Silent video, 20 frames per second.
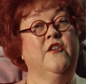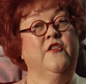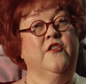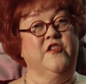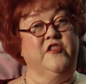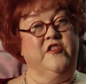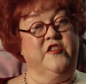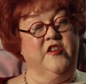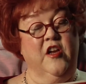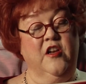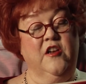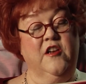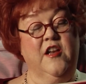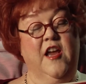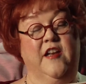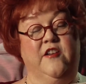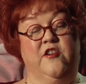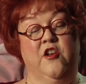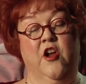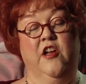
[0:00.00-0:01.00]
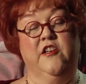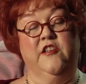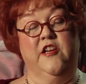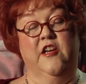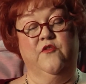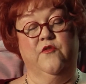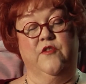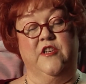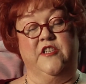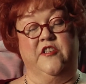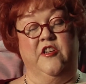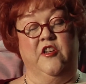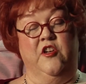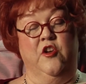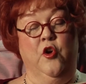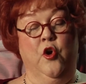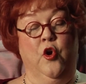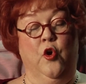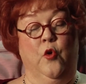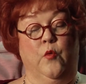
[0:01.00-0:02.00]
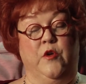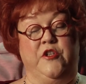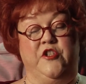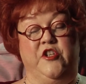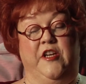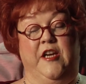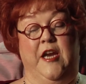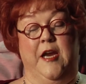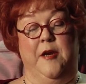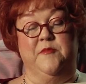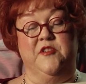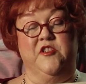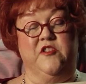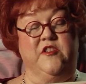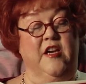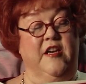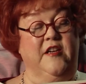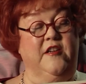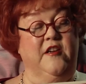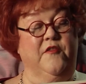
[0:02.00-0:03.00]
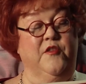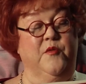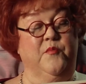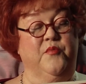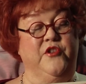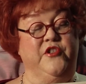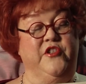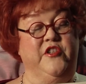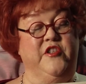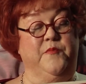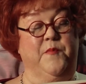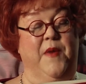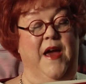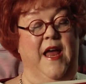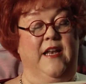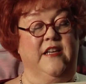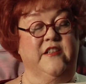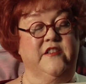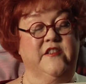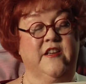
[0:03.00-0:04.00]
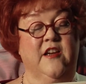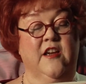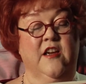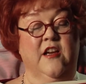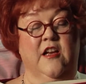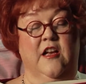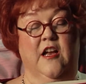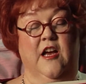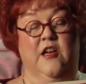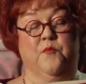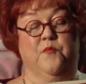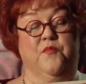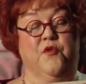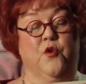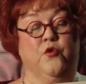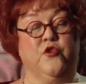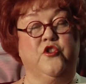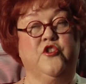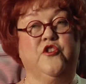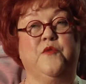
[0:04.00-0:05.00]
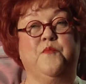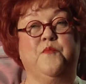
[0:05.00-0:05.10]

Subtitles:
The sun had not yet risen when she came in sight of the prince's palace and approached